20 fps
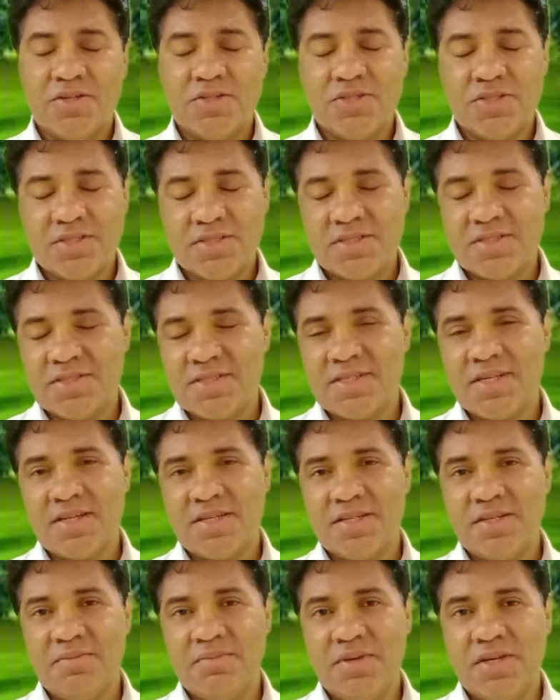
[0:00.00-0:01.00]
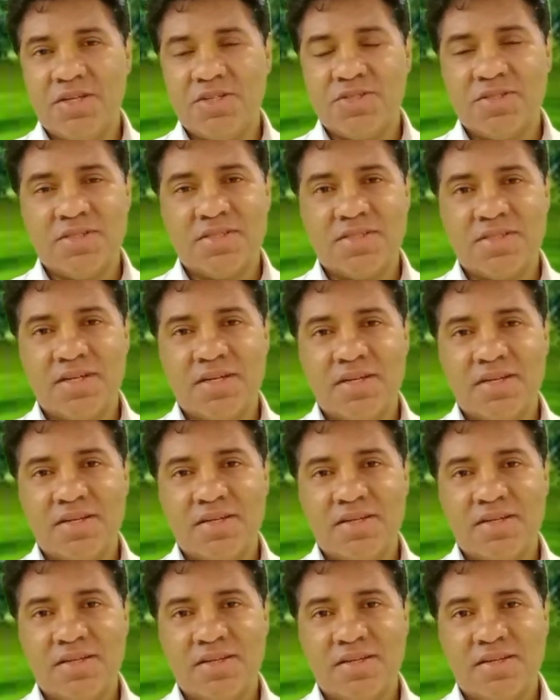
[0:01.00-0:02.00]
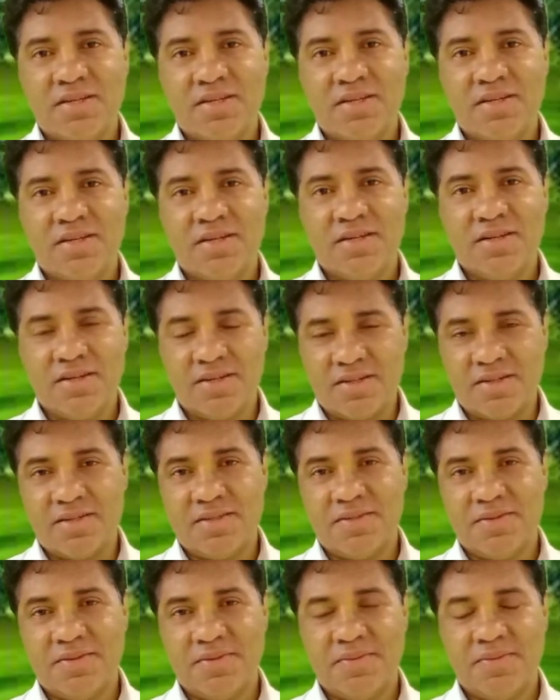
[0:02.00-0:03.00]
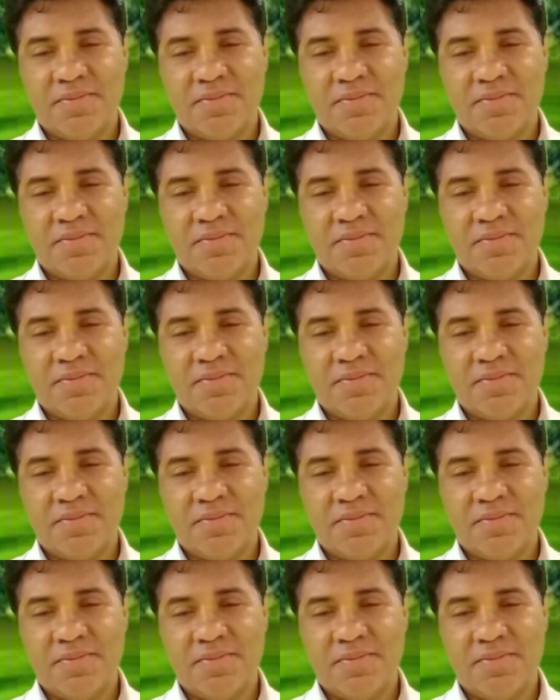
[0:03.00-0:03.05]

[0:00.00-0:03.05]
She said to me, she said, look,